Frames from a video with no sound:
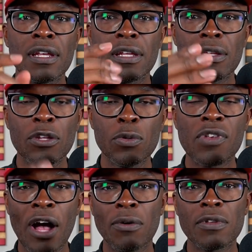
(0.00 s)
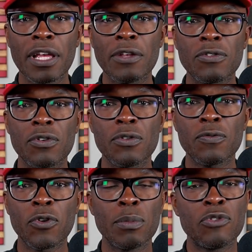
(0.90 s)
news outlets
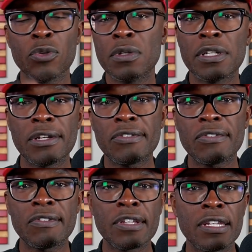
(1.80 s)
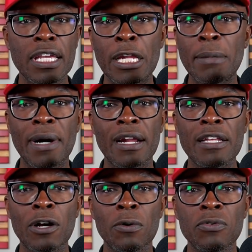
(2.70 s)
from doing this to anybody
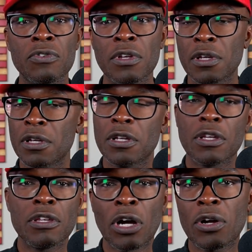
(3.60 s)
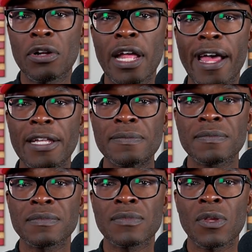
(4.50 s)
else, young or not.
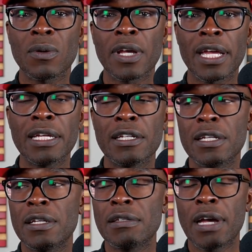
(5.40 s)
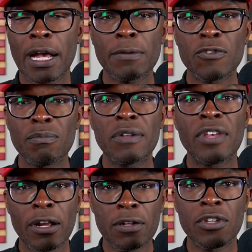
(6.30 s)
Okay? Have some
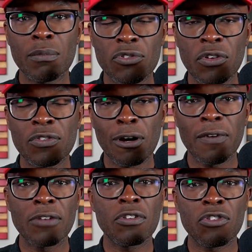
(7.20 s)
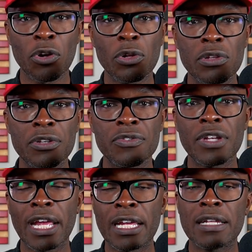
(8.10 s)
integrity with yourself as a journalist
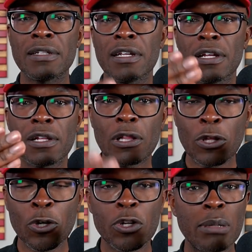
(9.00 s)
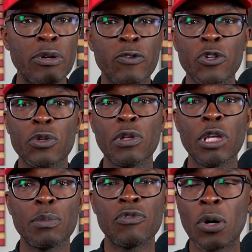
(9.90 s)
and look before you
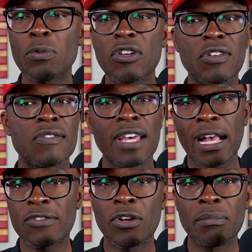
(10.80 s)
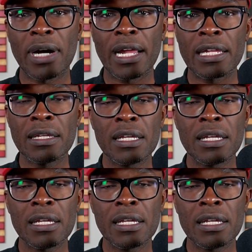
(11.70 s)
leap. Don't just attack somebody